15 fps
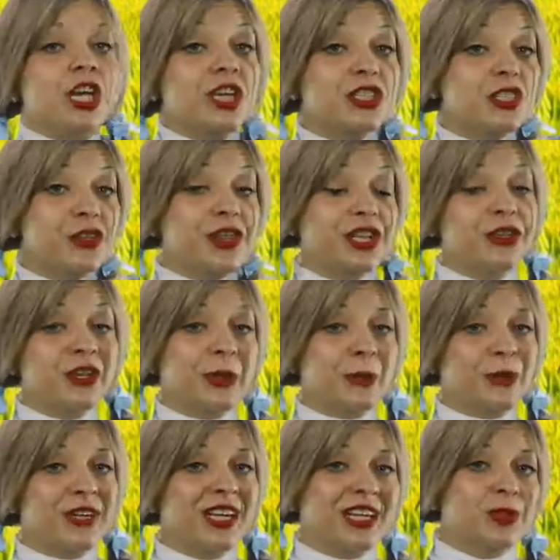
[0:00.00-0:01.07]
so that you could
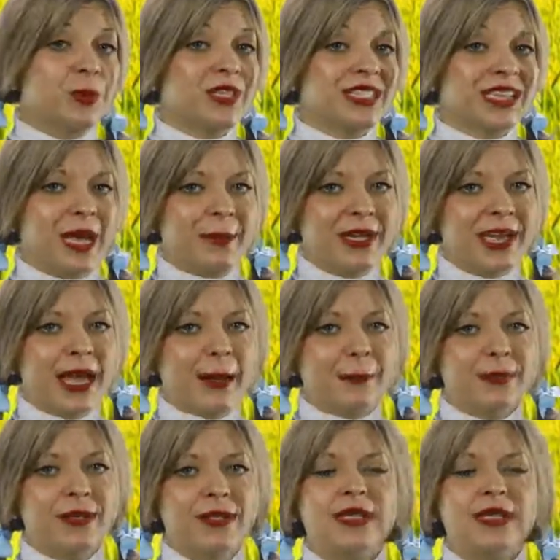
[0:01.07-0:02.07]
predict what's coming up.